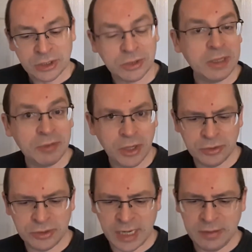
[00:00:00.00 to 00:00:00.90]
So even
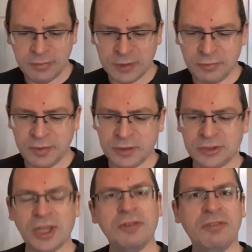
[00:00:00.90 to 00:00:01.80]
though David
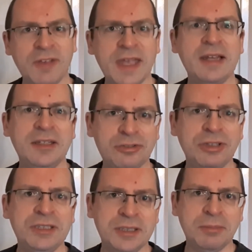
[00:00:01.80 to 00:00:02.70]
feels unfairly
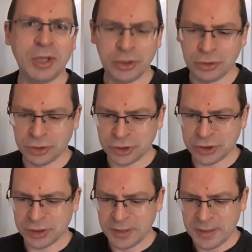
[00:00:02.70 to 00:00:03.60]
treated by Cush,